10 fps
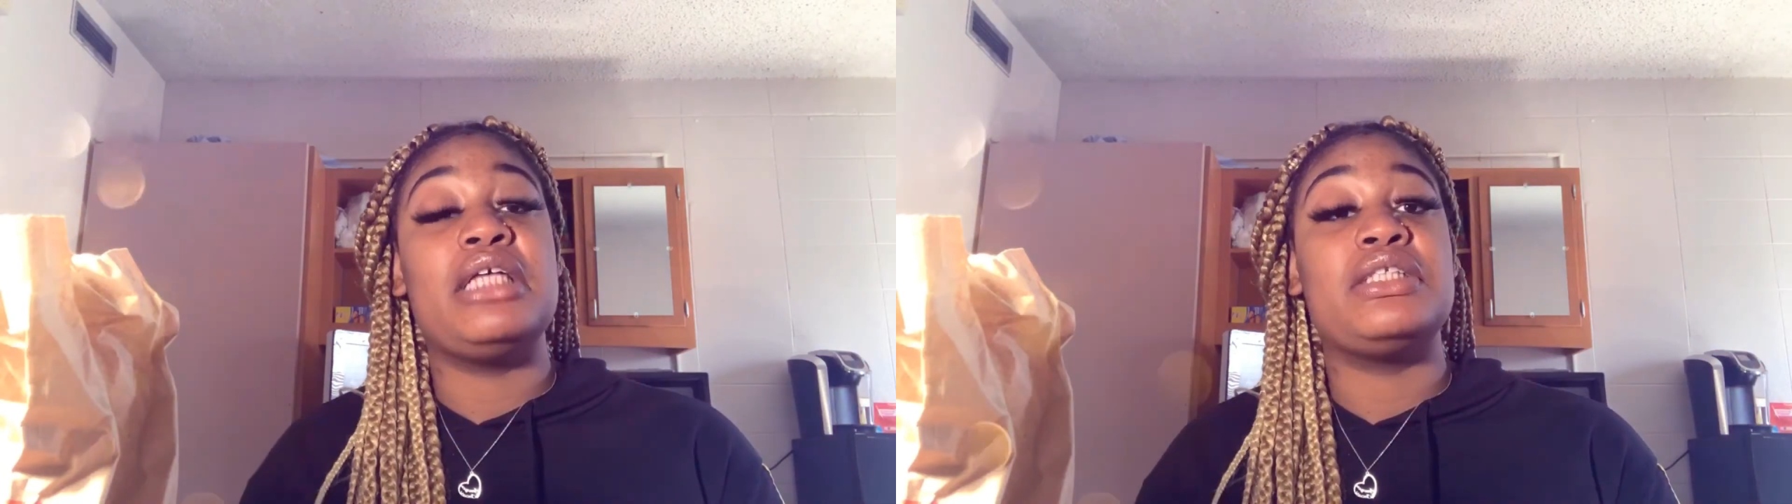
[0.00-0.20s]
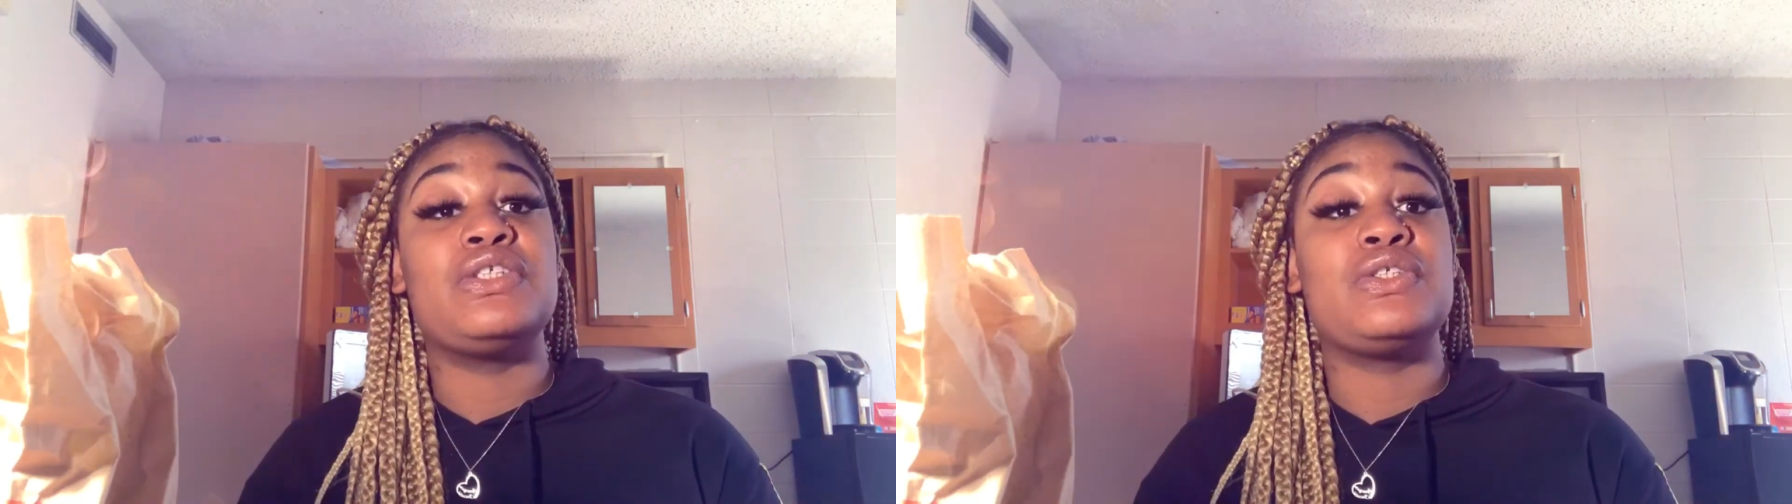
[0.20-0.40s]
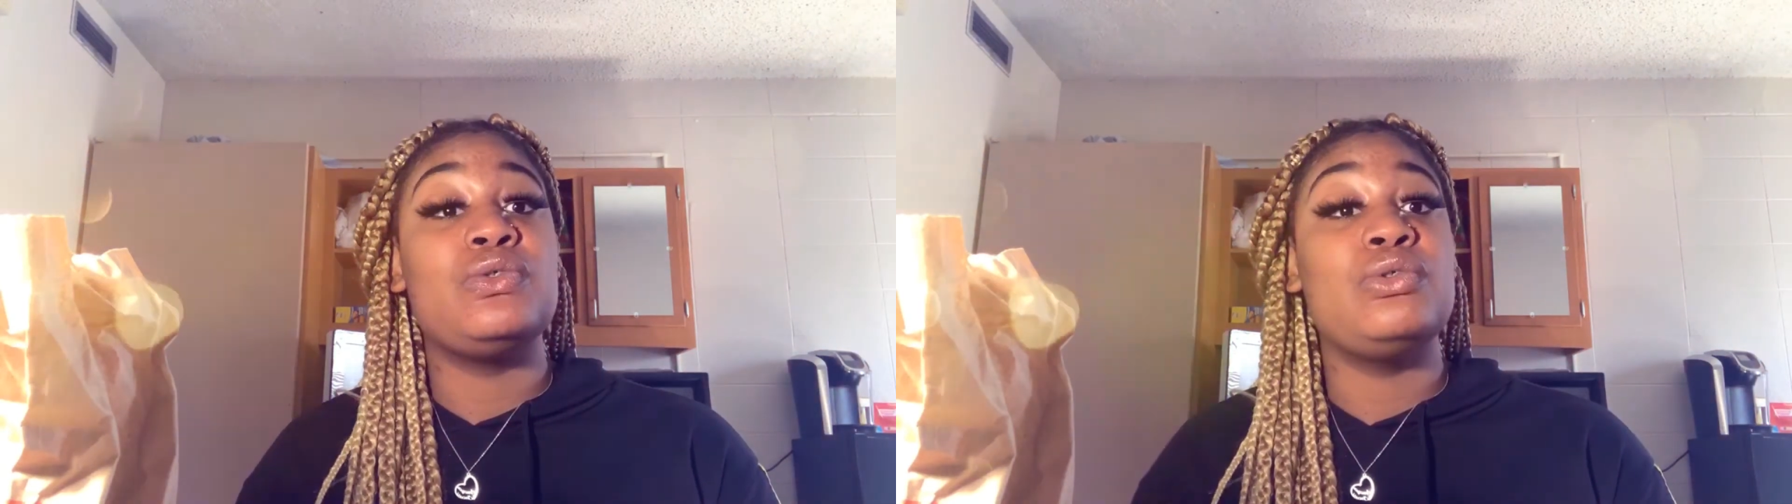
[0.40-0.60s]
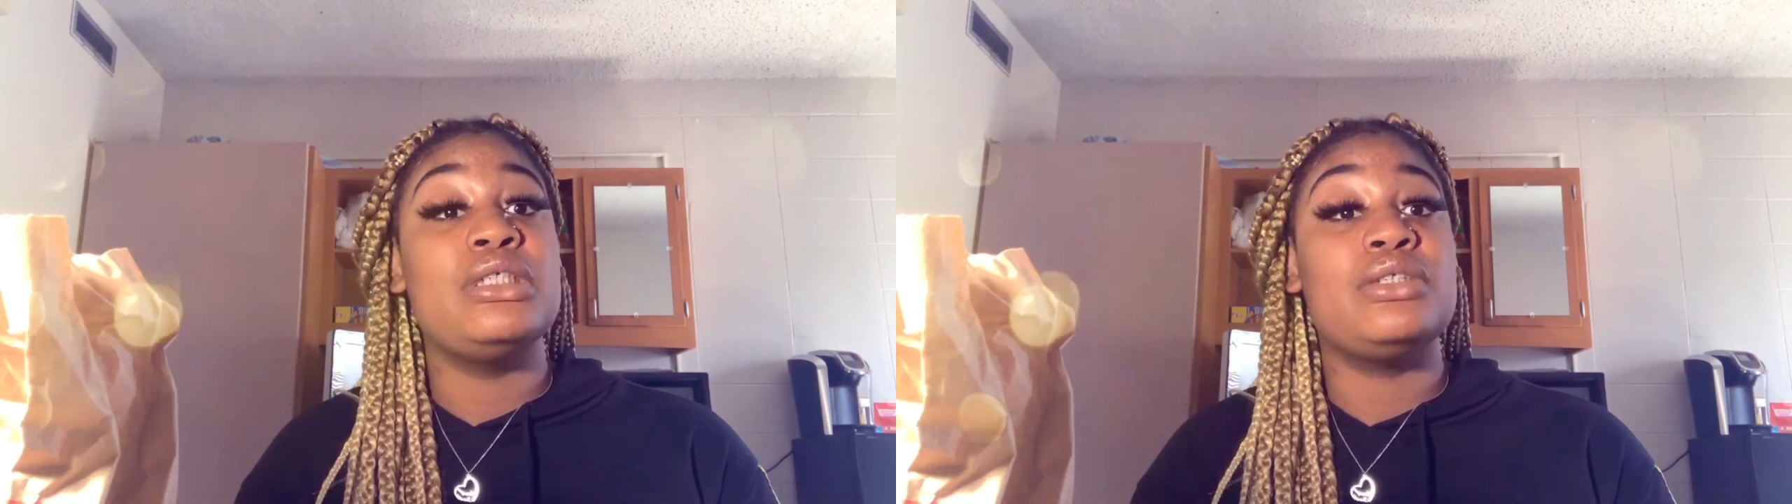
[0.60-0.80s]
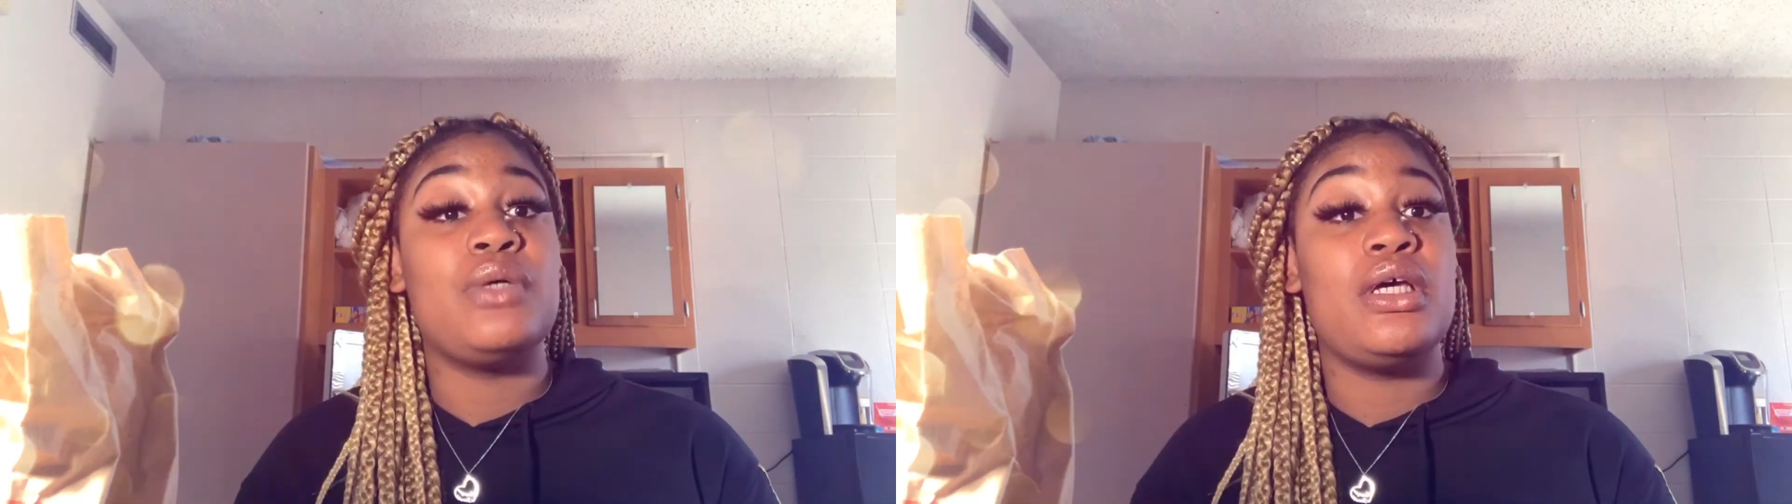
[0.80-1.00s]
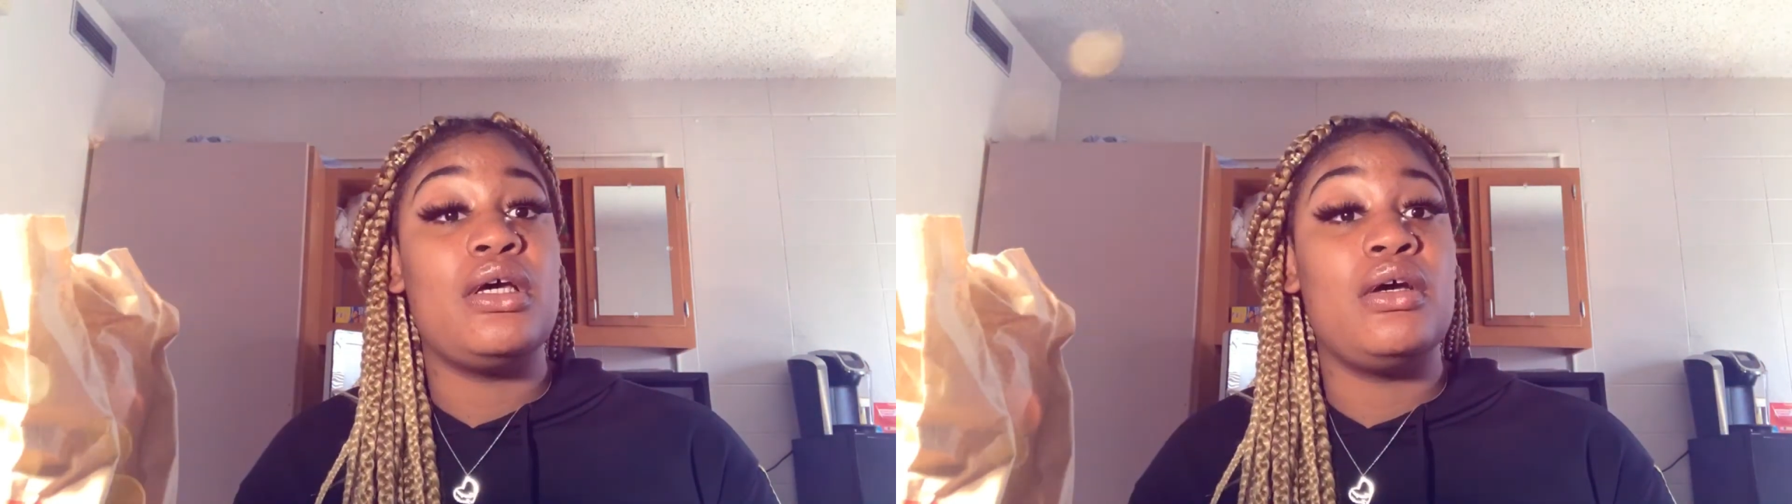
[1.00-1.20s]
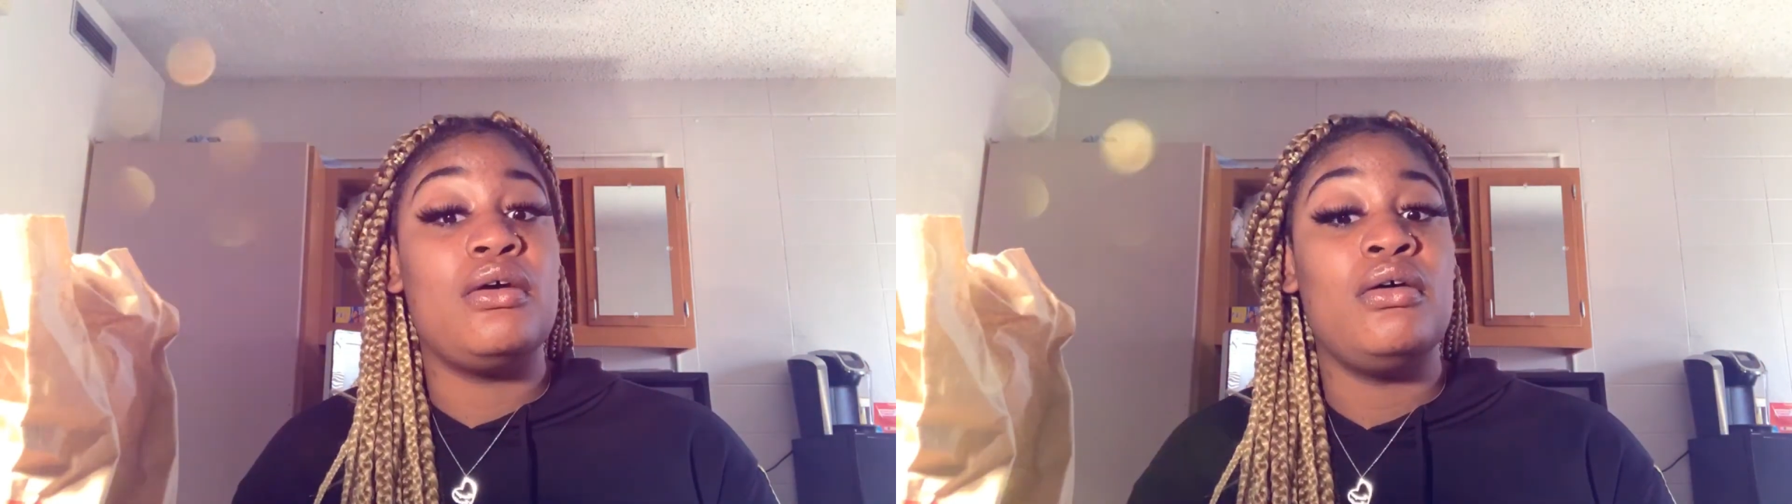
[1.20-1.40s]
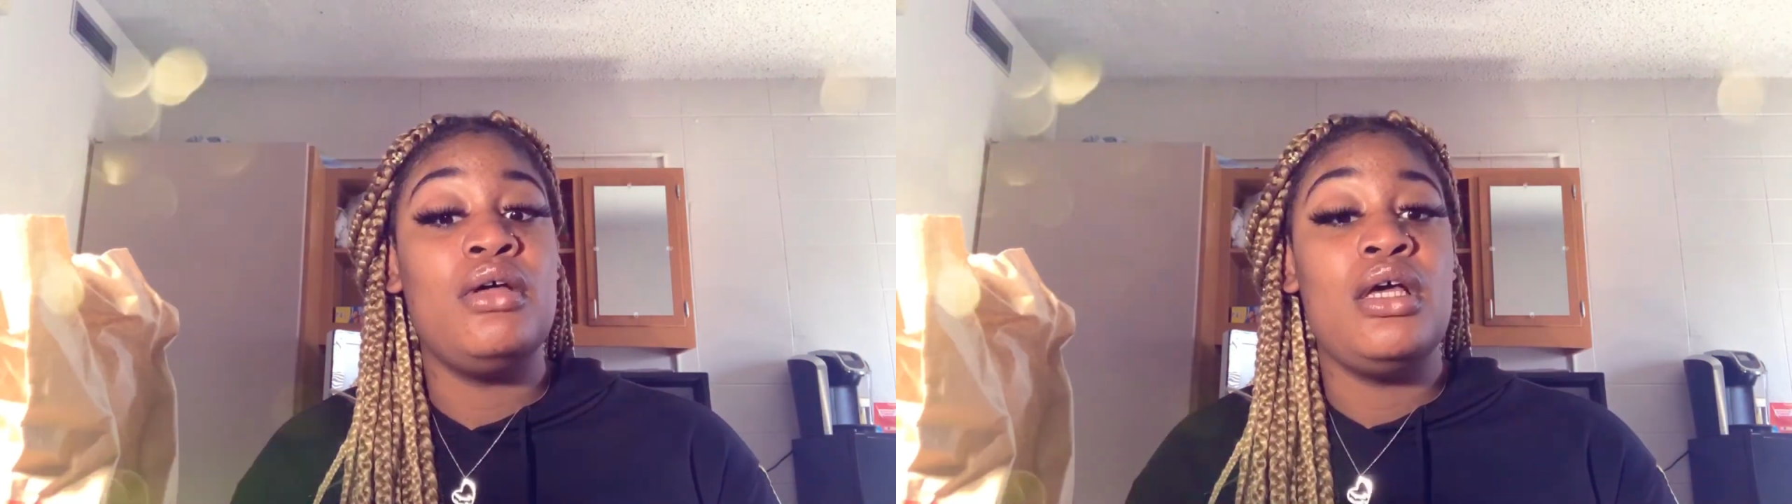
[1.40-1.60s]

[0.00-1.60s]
at the school as well,